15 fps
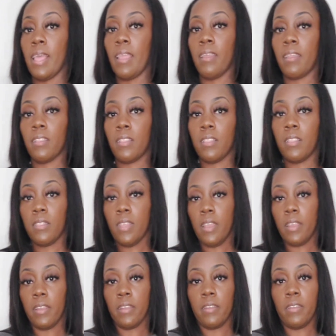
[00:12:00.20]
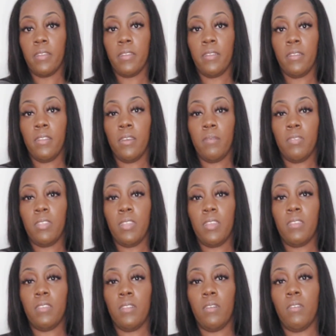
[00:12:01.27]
it like thicker, you know what I'm saying?